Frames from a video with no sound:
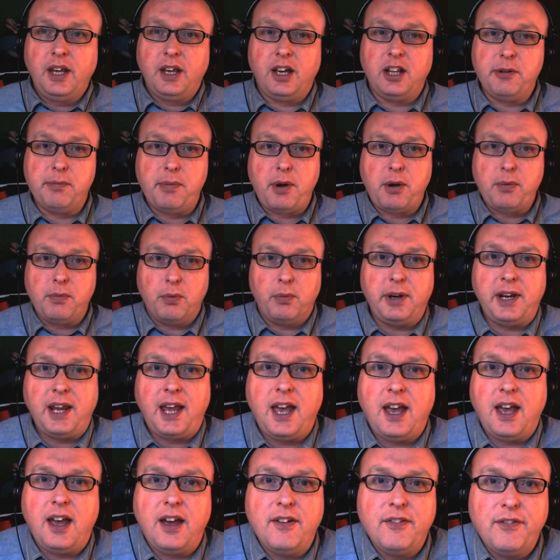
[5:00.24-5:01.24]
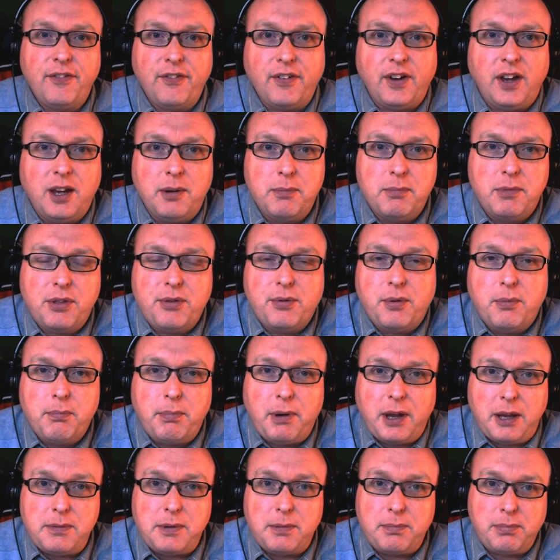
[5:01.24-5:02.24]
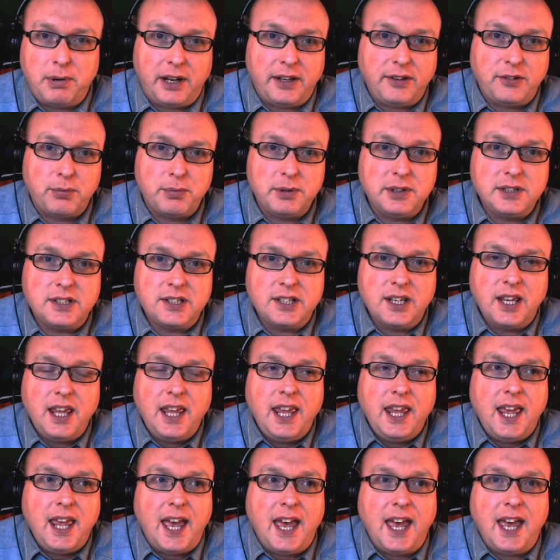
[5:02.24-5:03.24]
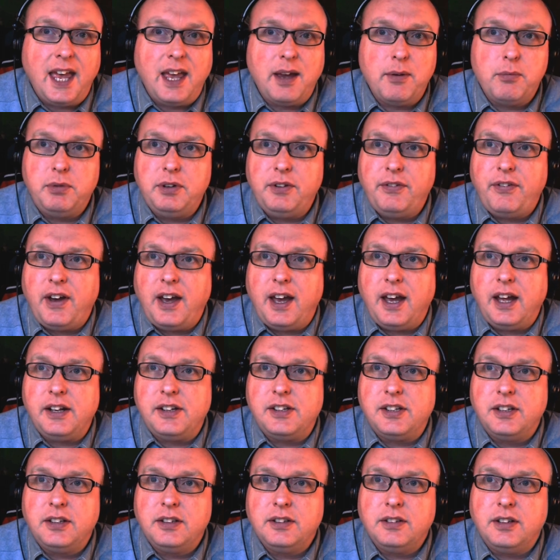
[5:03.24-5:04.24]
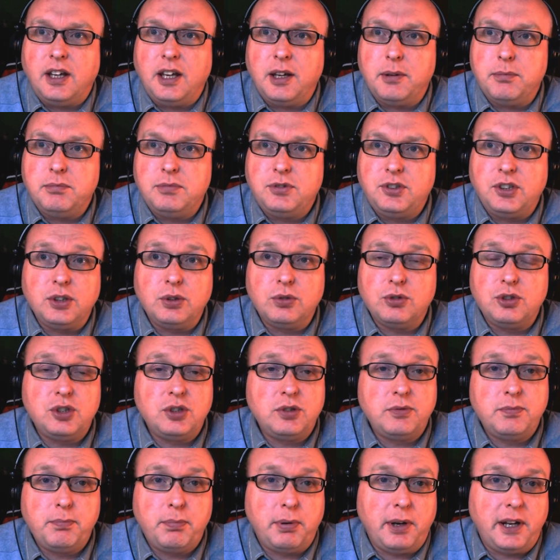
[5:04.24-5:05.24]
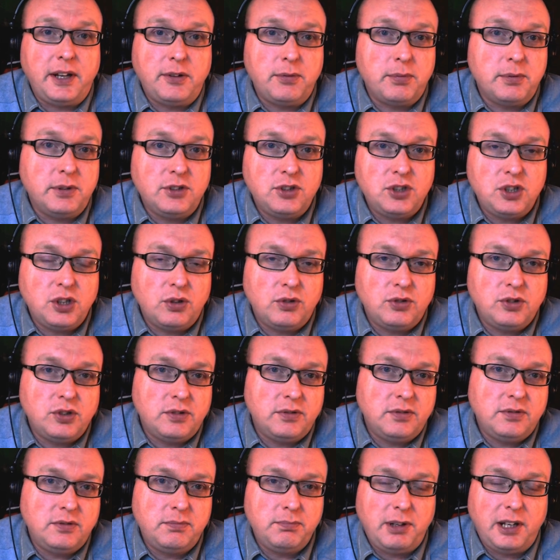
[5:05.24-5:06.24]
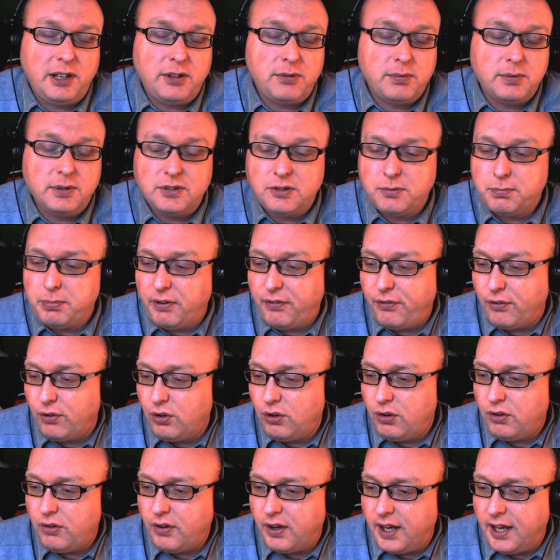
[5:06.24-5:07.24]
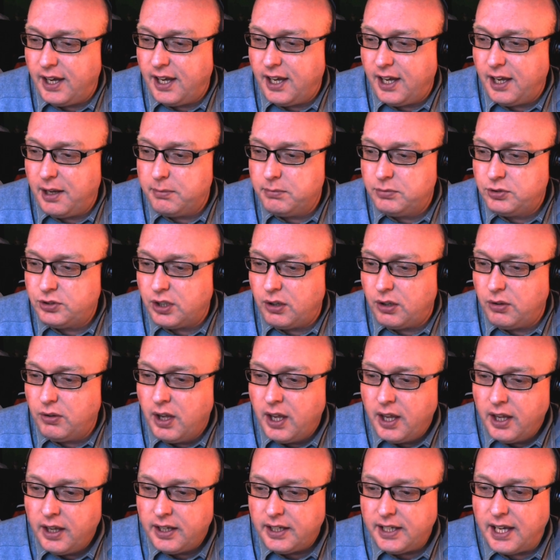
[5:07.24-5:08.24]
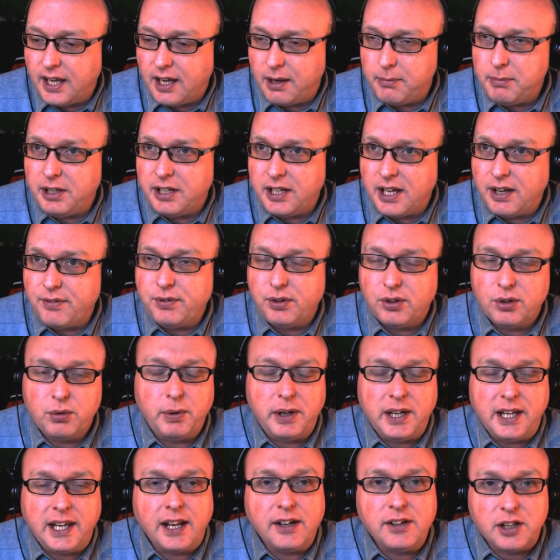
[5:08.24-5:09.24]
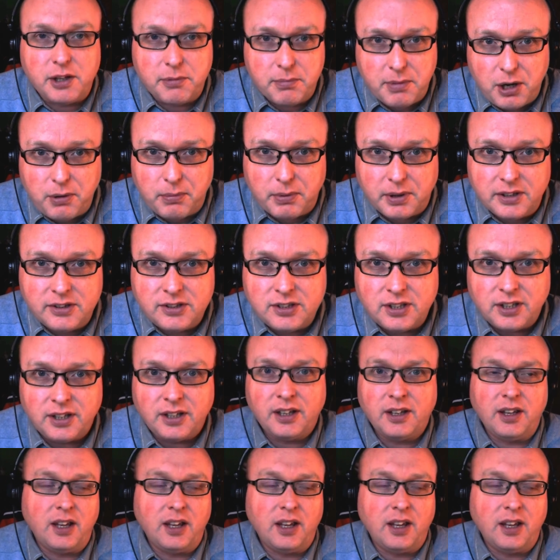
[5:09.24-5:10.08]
at the moment we have mother and baby placement, and we've had single placement children placements before. So yeah, I mean, every other weekend at the moment